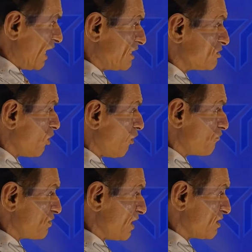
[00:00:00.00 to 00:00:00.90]
edge
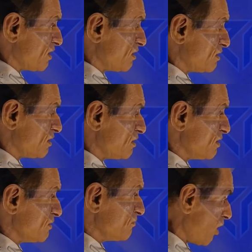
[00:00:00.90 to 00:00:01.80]
of
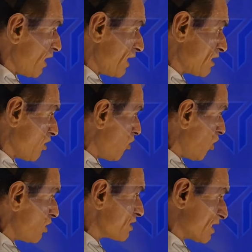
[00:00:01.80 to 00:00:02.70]
tetrahedron, and
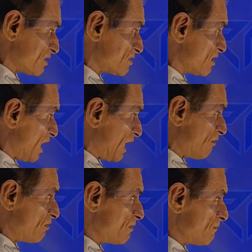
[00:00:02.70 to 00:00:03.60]
all the cases I
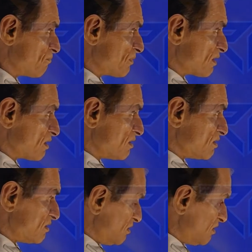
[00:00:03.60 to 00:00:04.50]
have
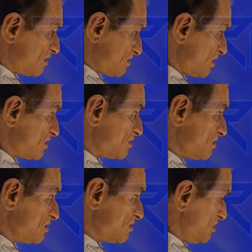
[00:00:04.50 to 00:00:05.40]

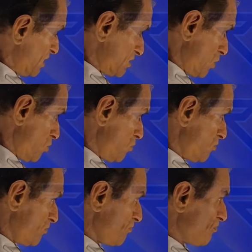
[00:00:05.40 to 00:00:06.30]
discussed just now.
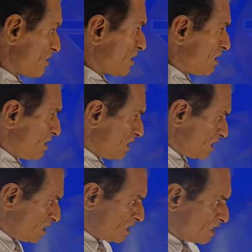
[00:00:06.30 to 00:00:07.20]

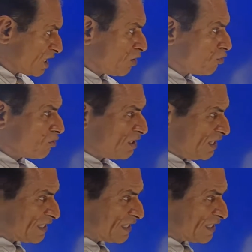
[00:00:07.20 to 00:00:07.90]
Now